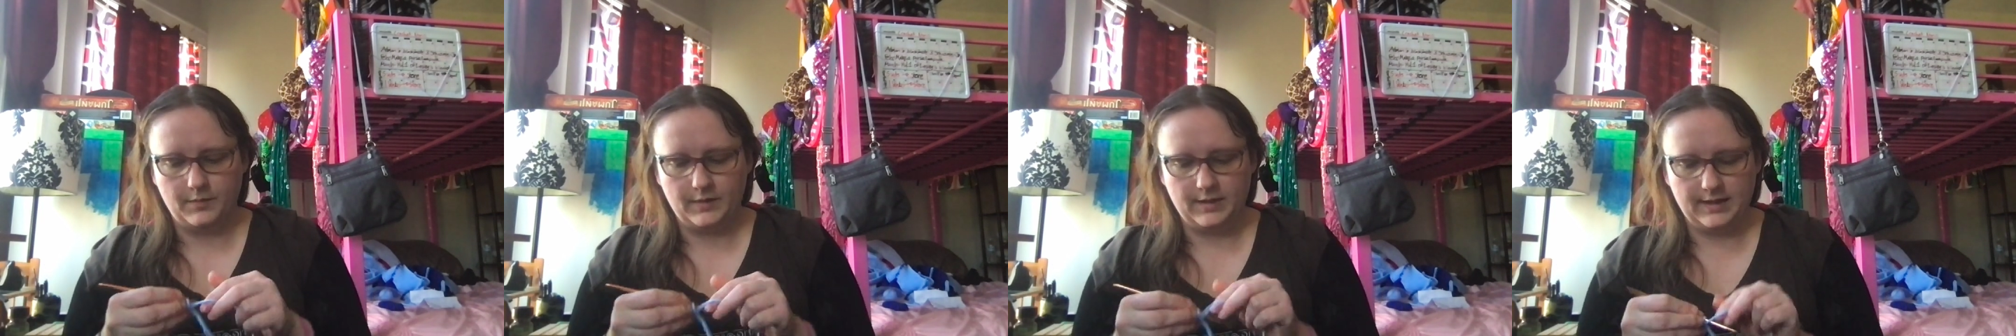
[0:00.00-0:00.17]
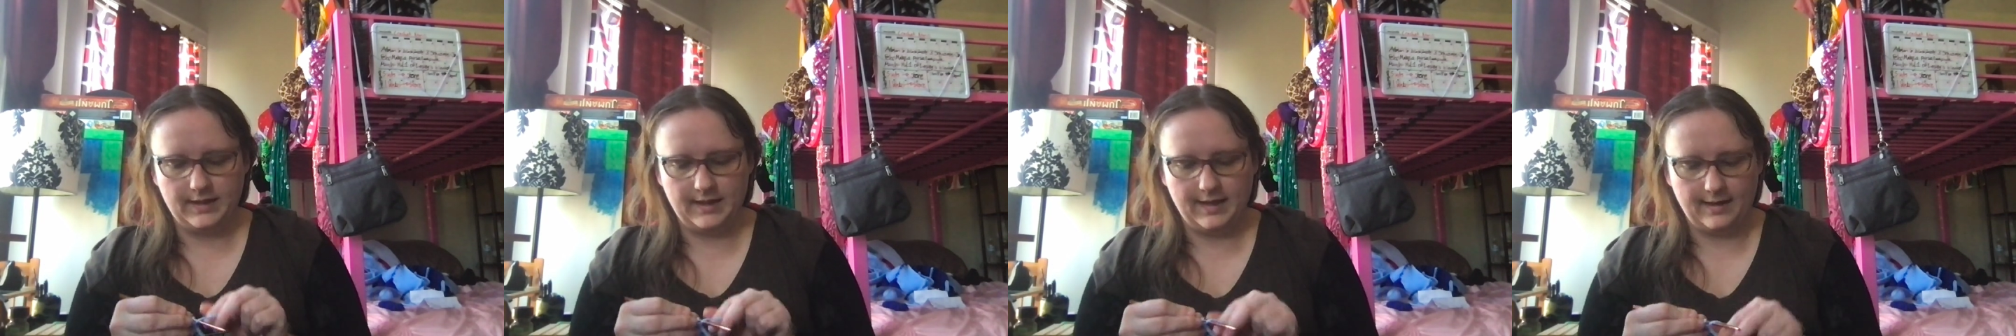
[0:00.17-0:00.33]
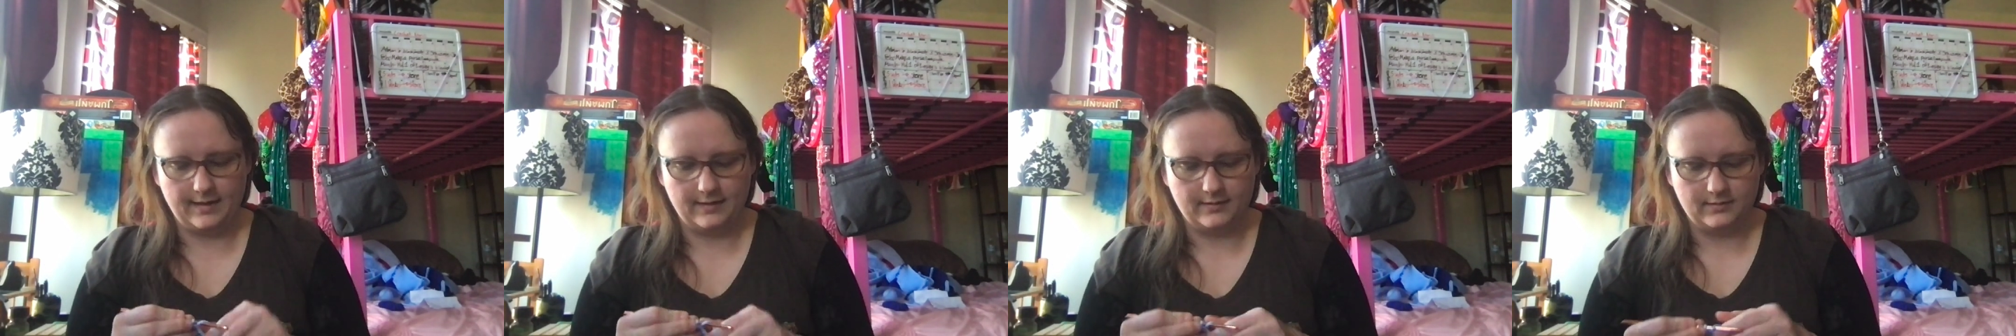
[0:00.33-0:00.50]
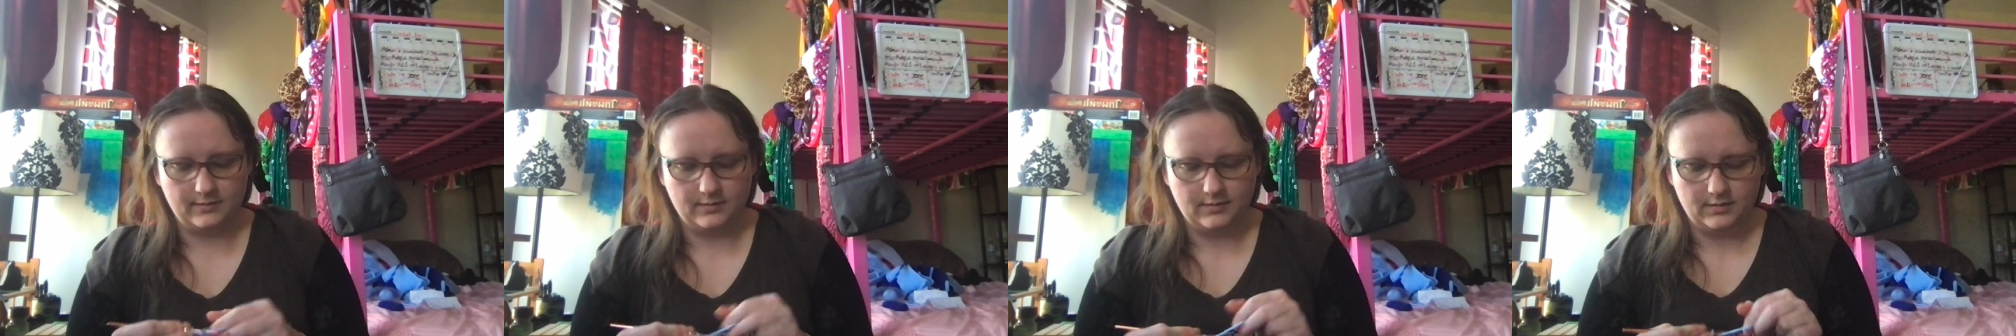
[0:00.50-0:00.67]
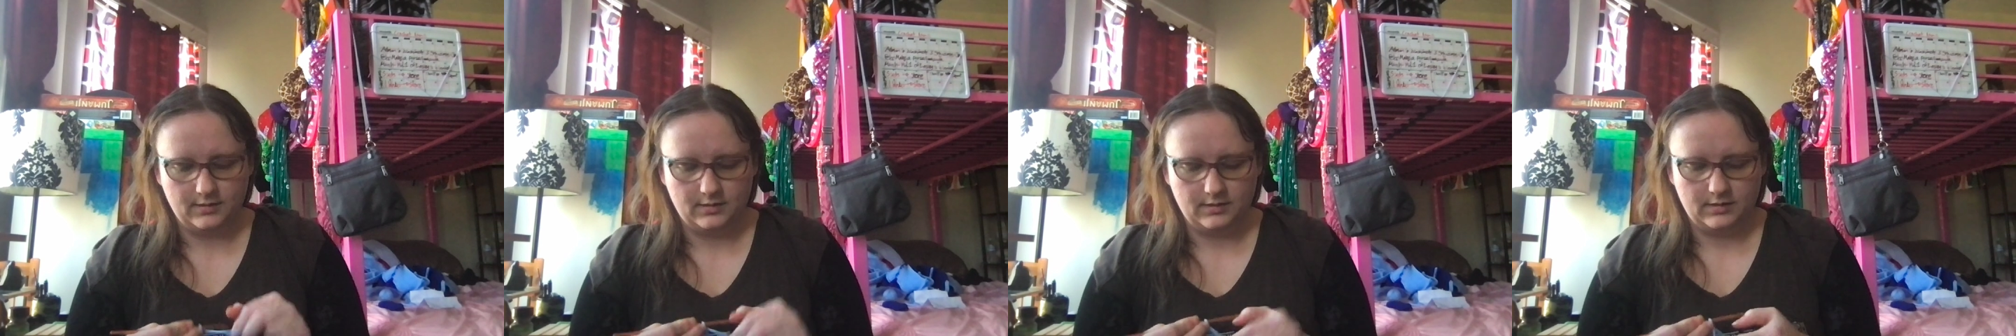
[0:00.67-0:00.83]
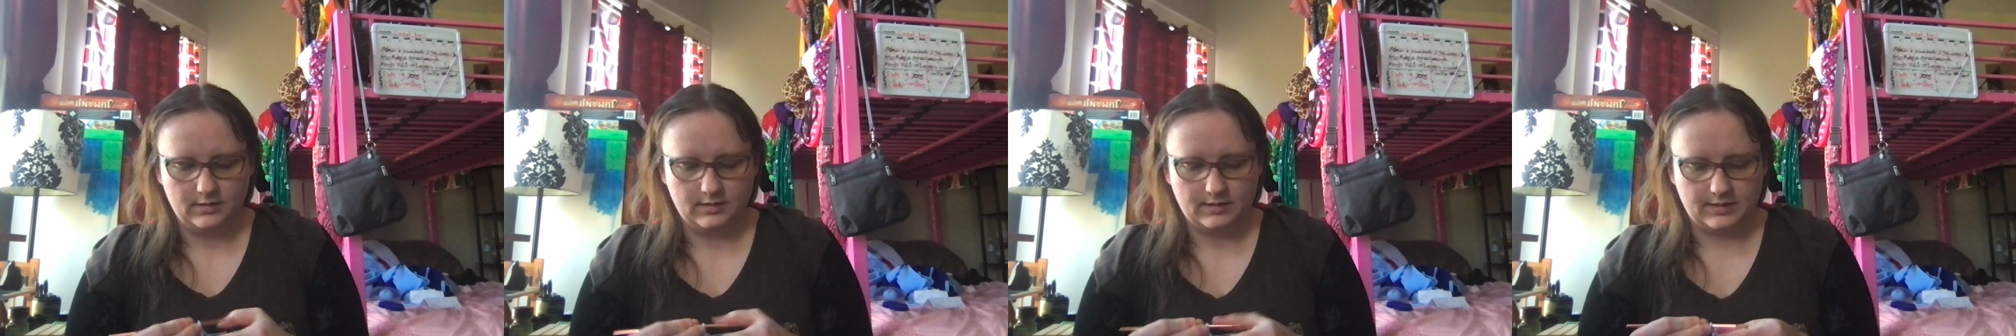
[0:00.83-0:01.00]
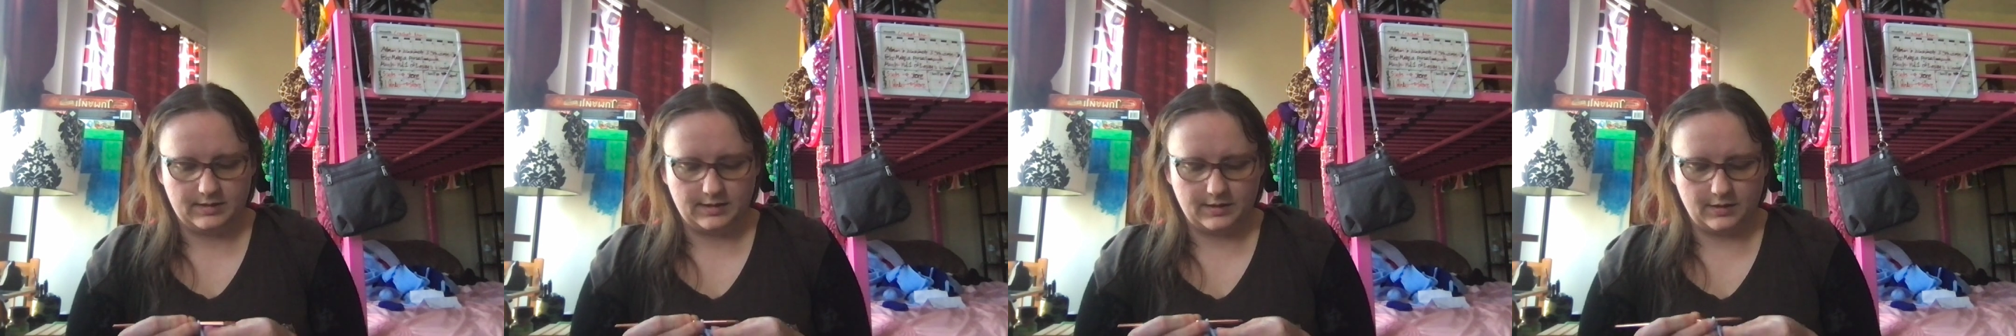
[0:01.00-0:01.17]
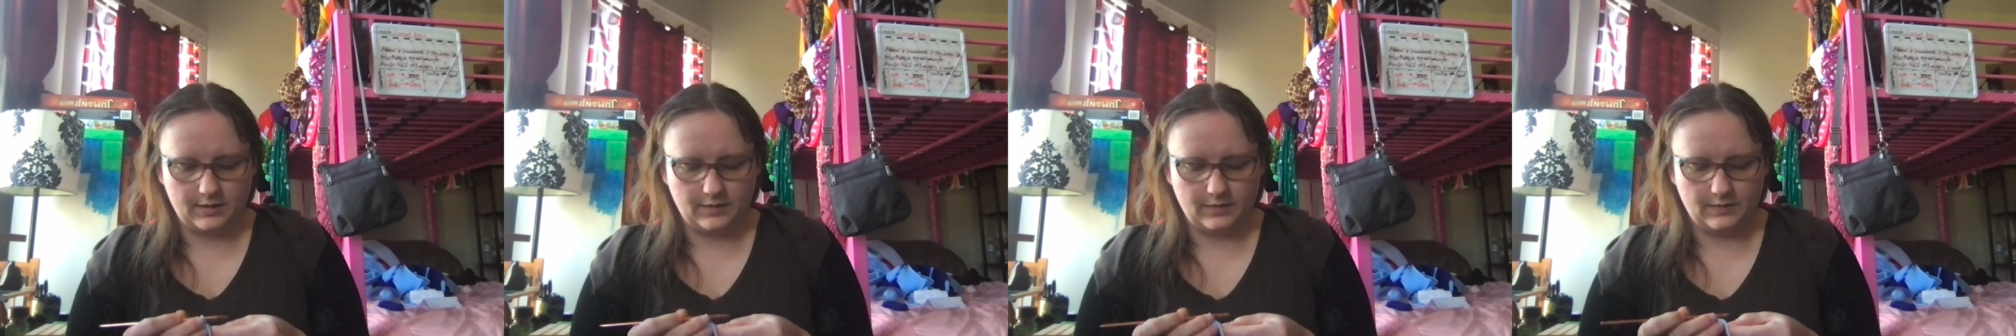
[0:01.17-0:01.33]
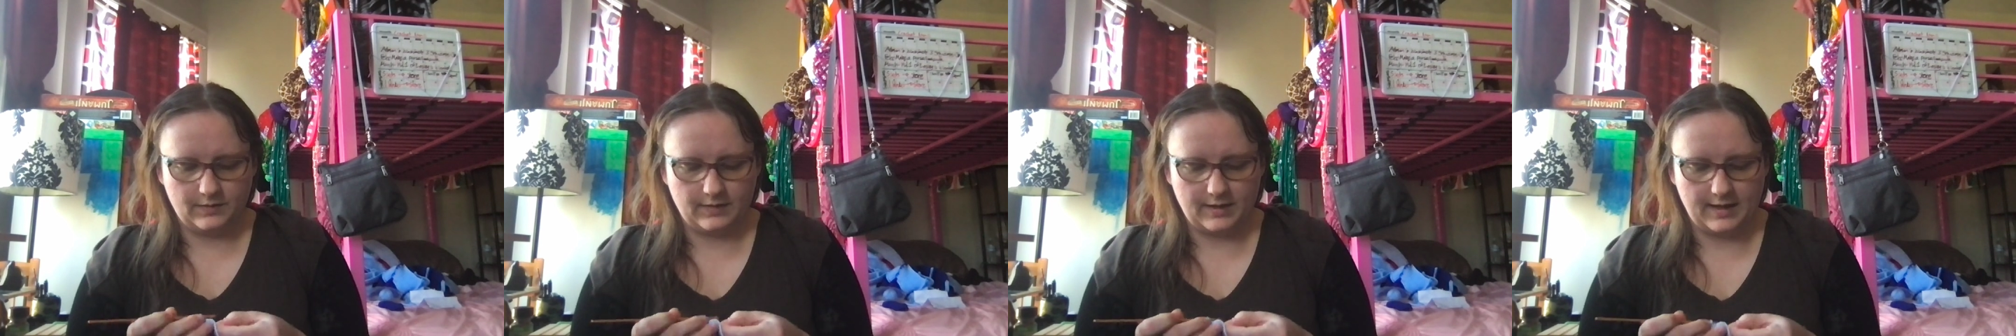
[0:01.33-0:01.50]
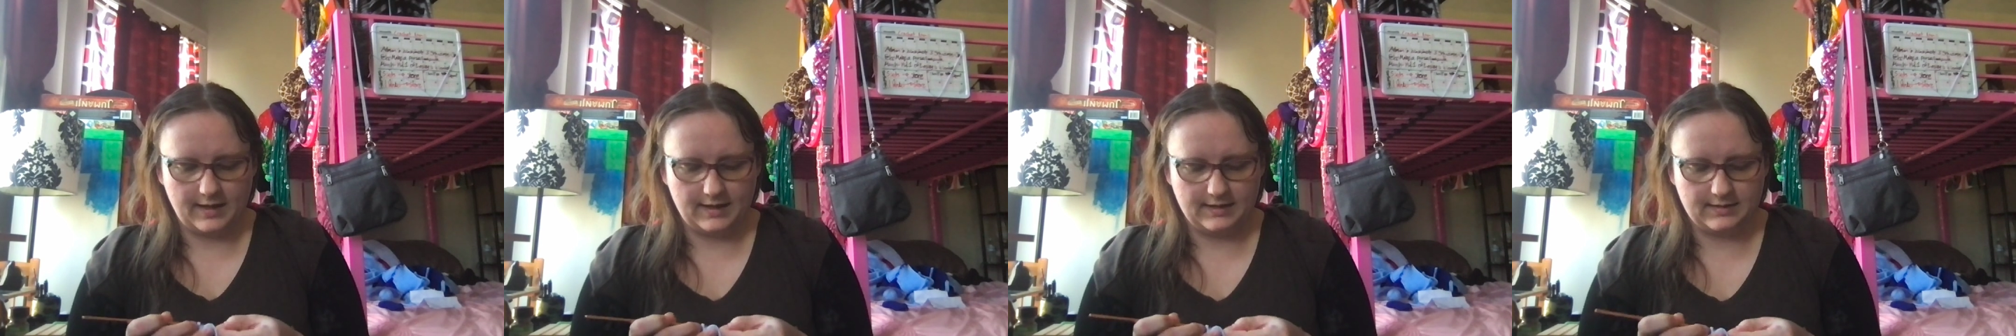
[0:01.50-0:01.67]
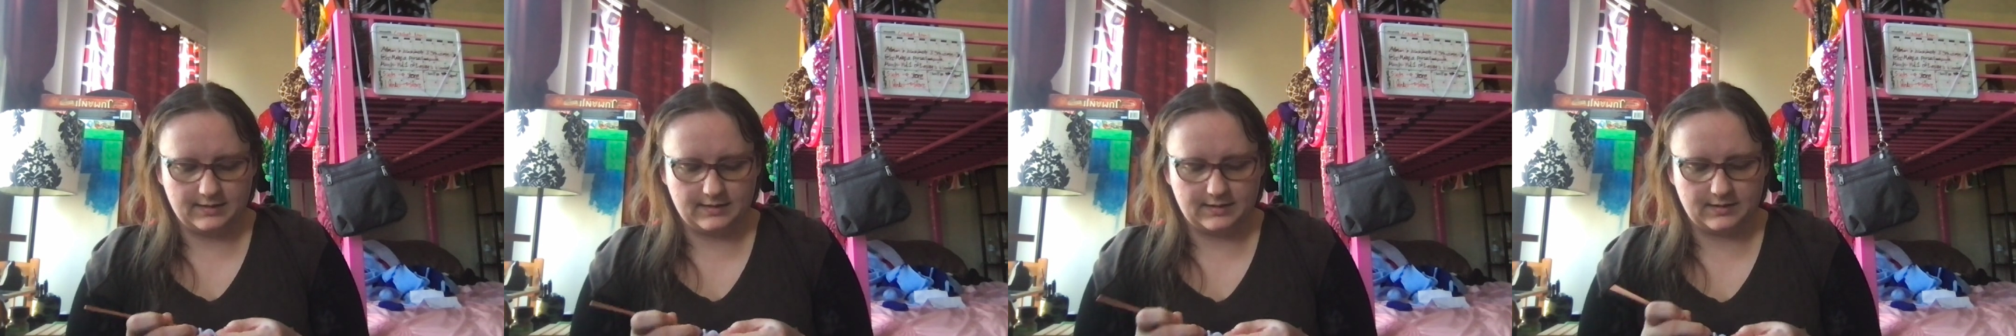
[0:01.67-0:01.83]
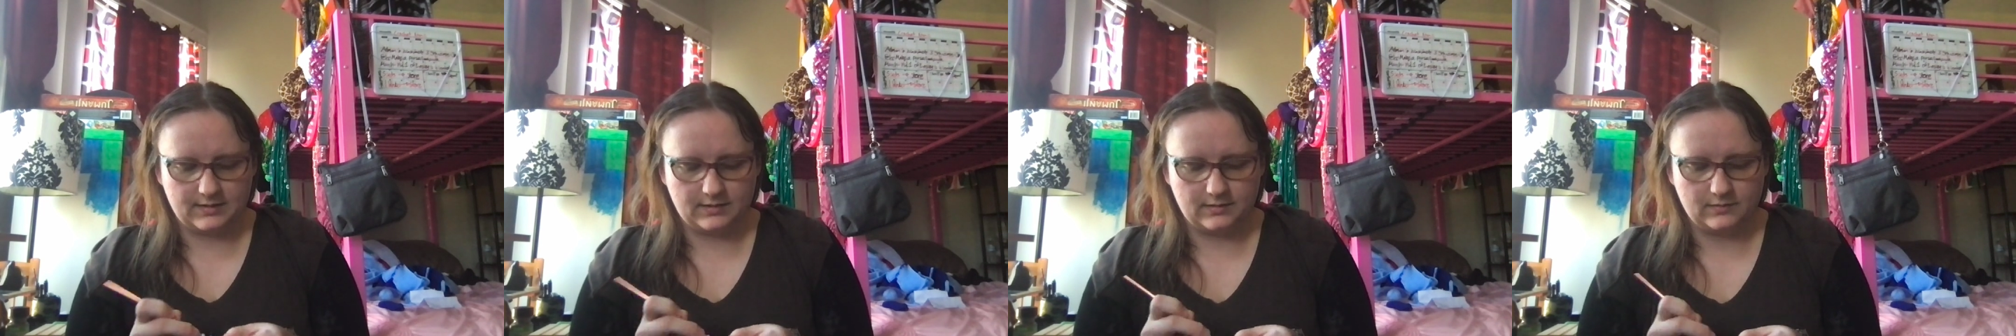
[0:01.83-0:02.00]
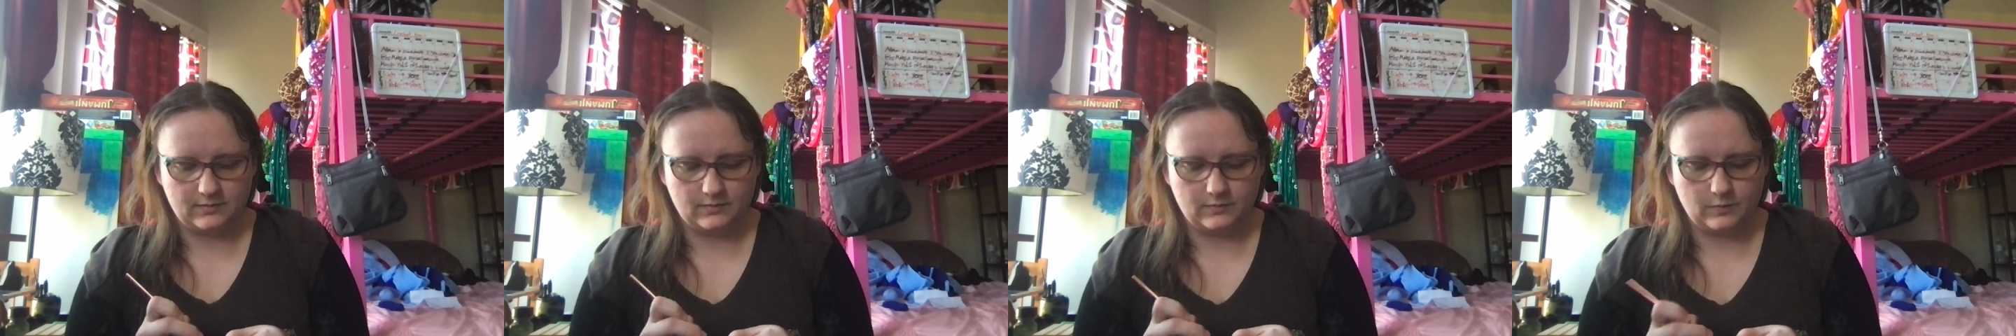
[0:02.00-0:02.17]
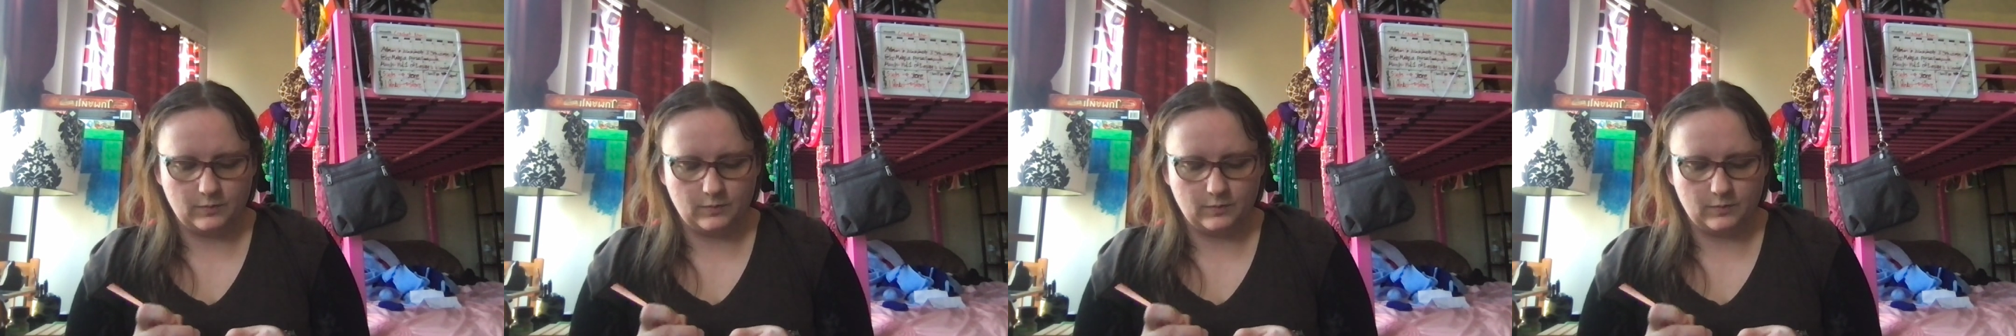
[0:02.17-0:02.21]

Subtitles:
yeah, so that's